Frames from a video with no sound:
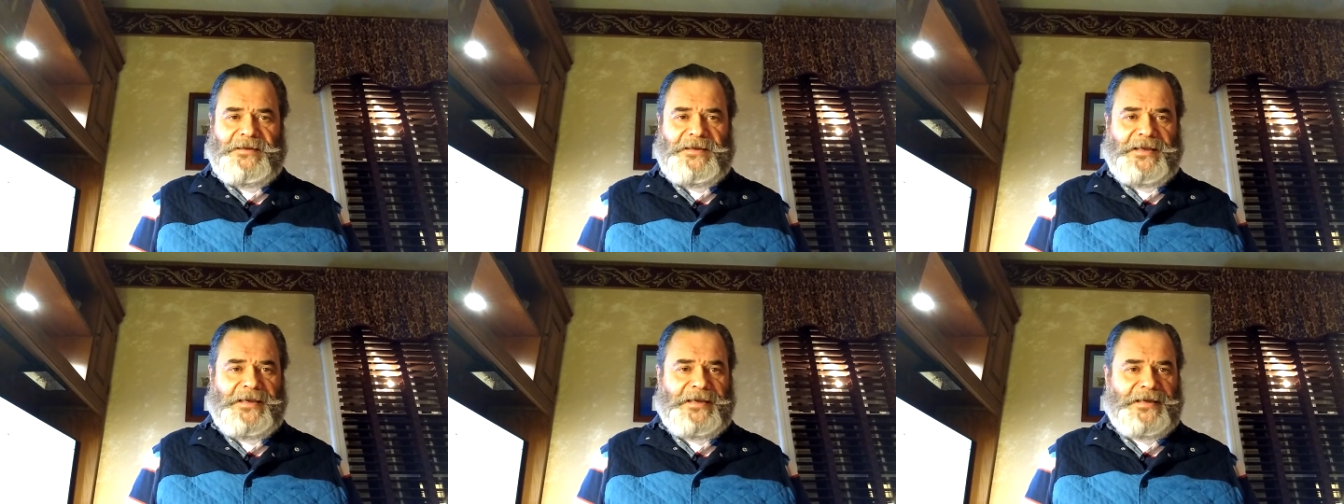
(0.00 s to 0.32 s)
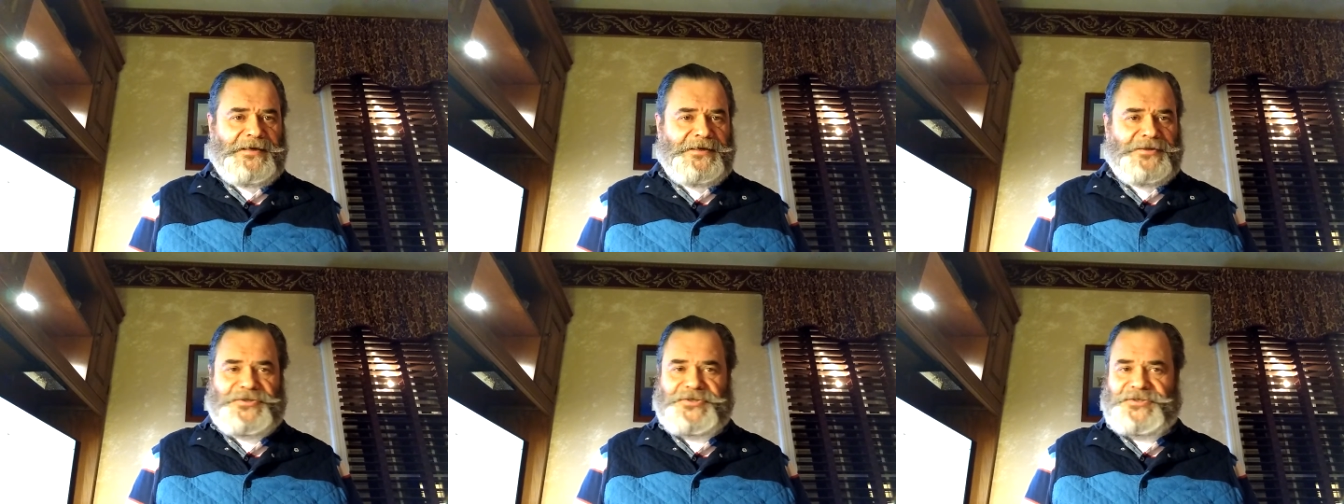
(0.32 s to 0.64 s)

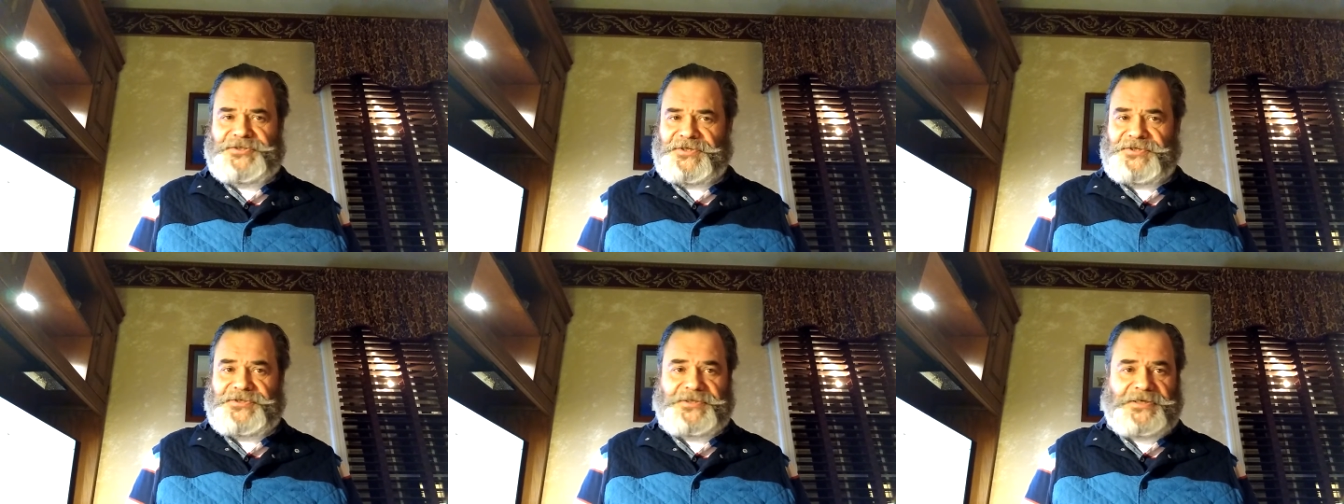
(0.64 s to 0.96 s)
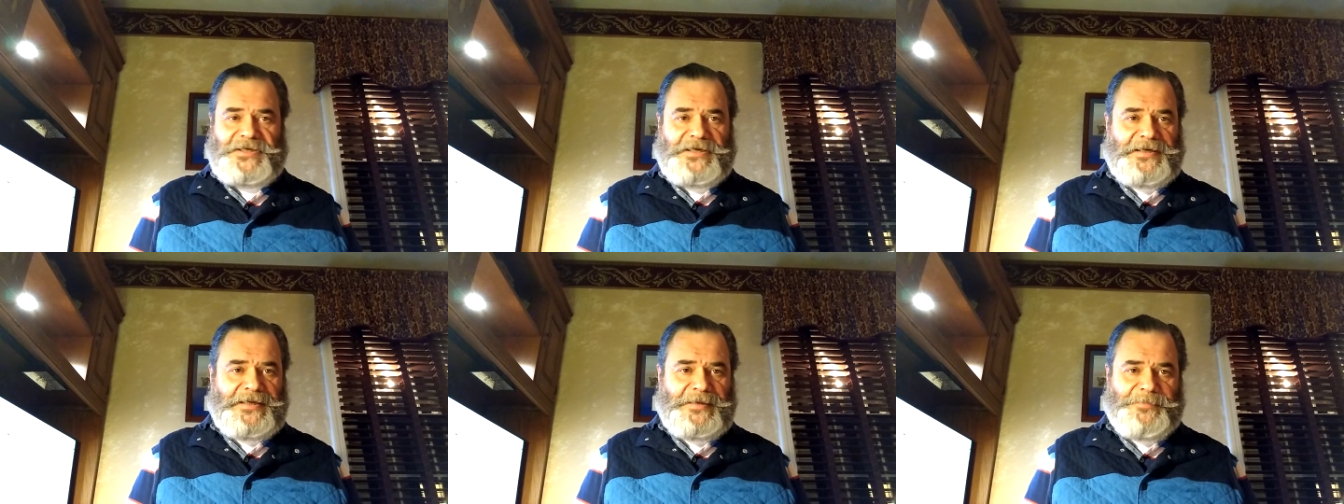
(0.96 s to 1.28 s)
And it's just a
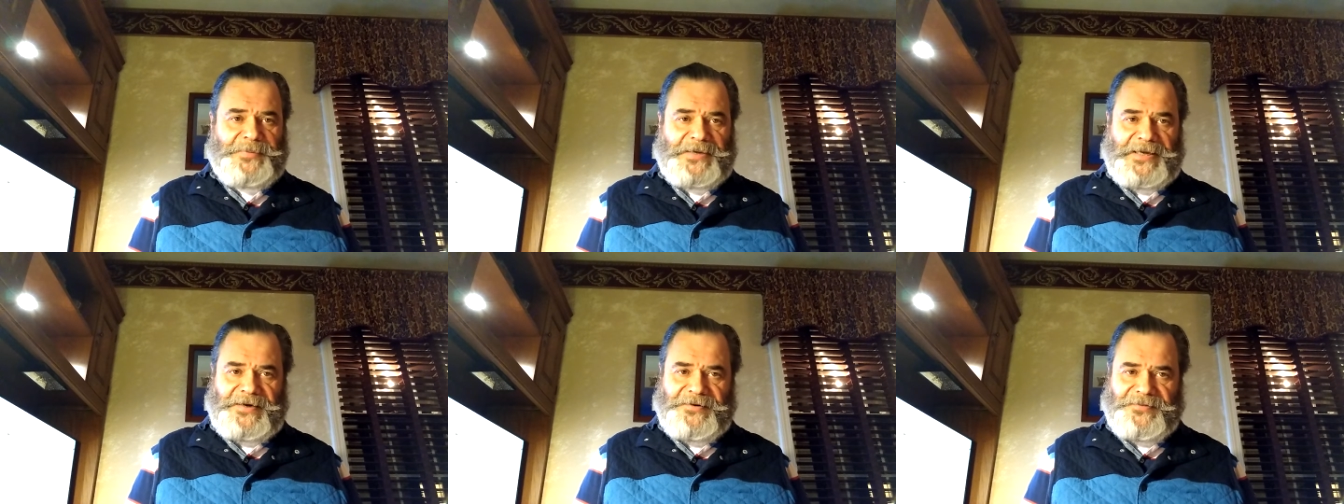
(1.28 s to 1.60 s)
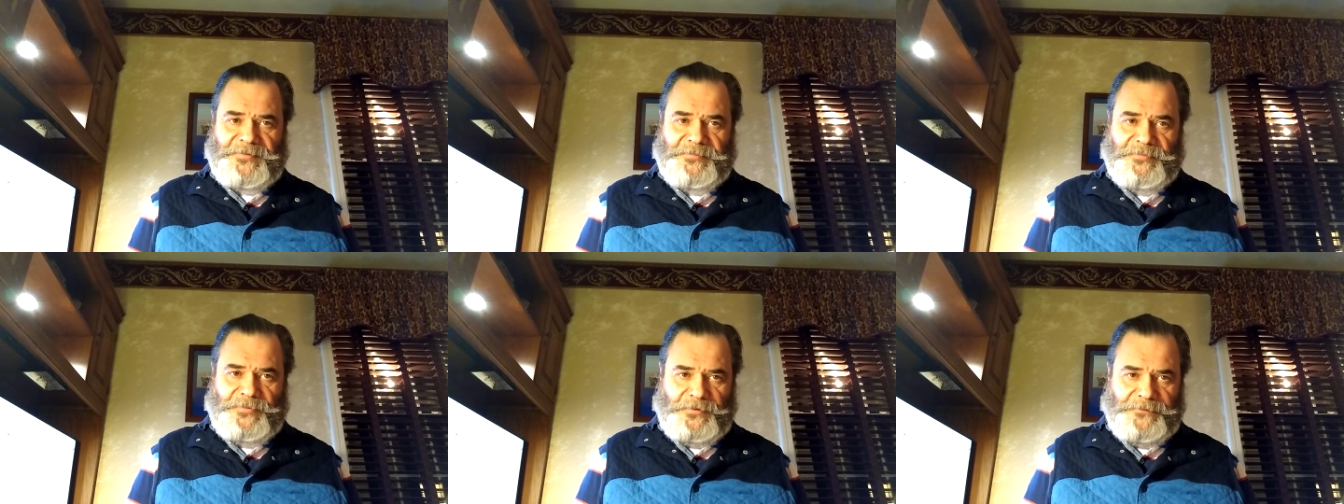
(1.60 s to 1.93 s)
clip out of
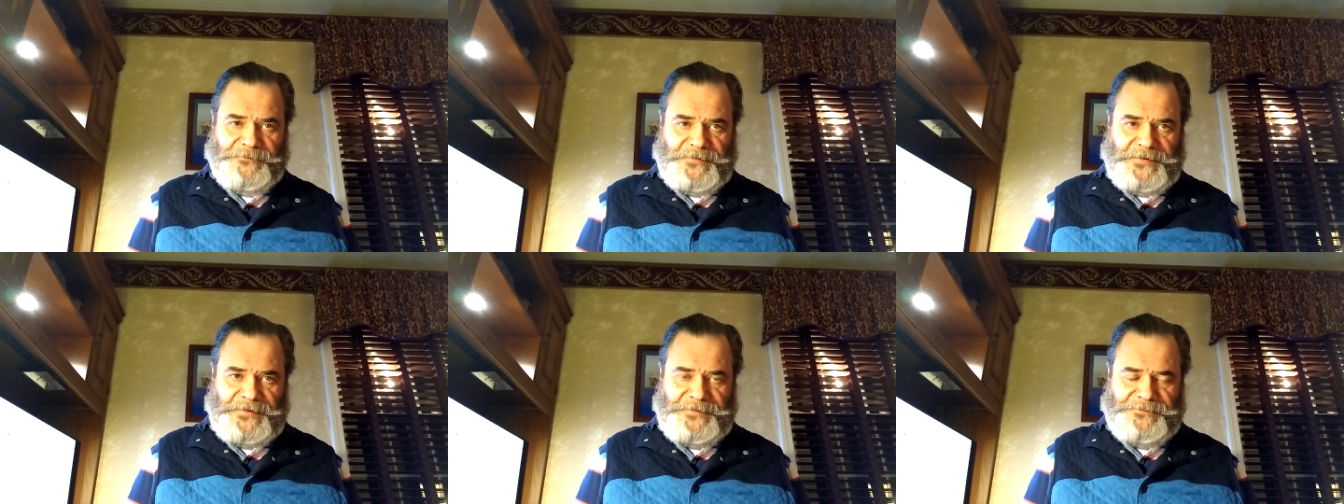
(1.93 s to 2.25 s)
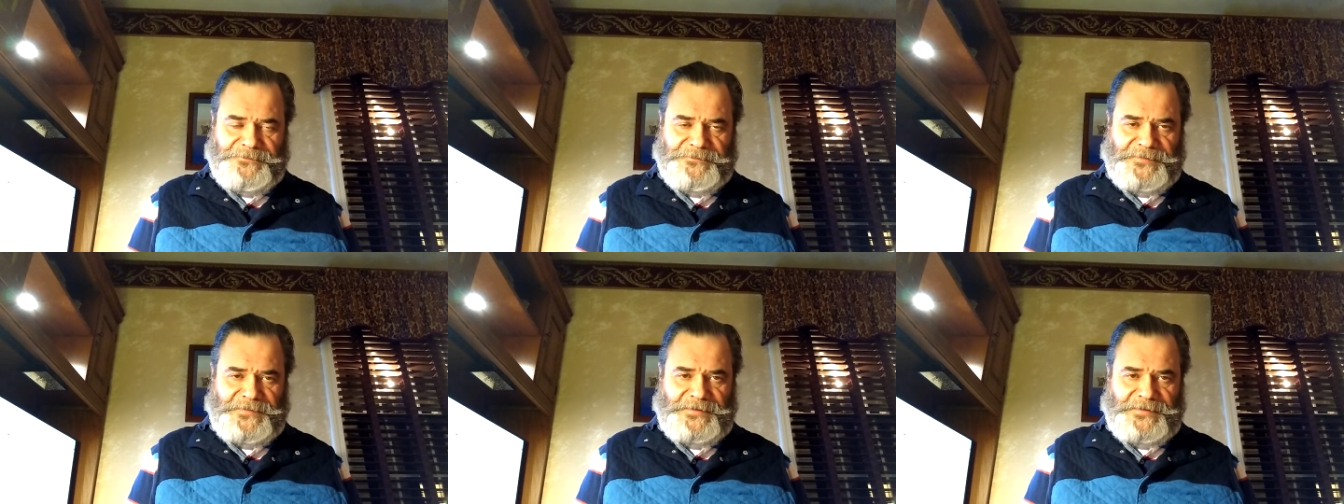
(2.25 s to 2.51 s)
the movie.